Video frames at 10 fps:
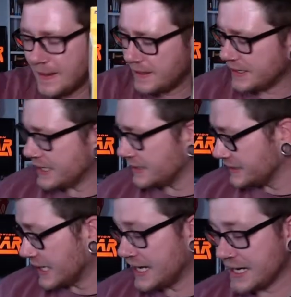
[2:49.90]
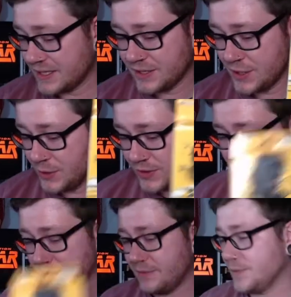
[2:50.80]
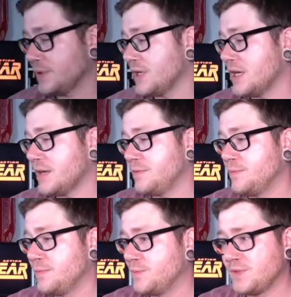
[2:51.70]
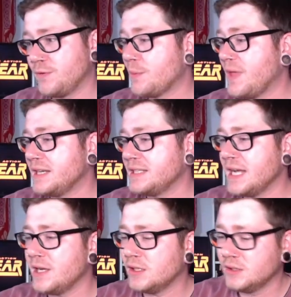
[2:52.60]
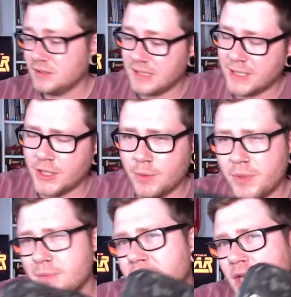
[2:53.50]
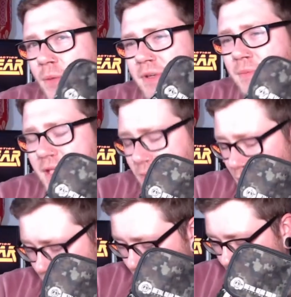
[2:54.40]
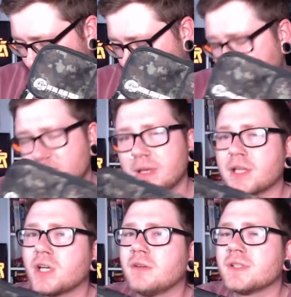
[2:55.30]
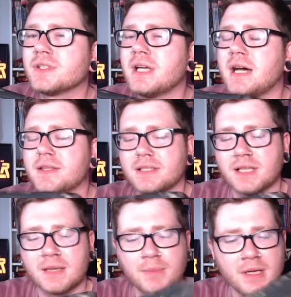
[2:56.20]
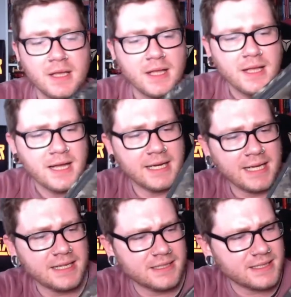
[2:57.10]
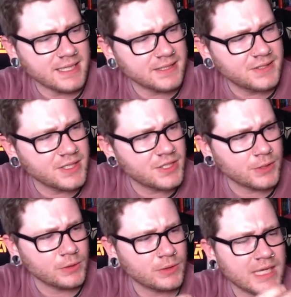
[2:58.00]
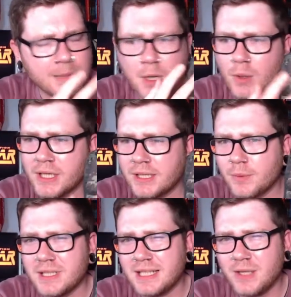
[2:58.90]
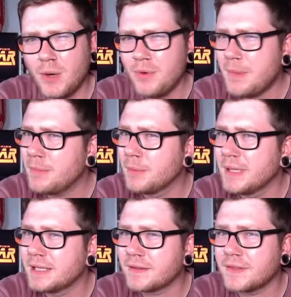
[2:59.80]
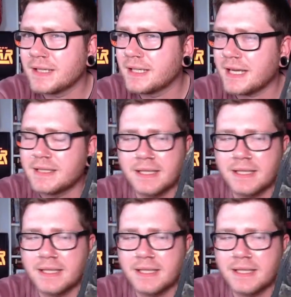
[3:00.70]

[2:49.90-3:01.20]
And I actually used it from that day on. I got it with my copy of Peace Walker. I'm assuming that's why the covers are the same. And it has this kind of digital camo on it, which I don't remember being a thing in the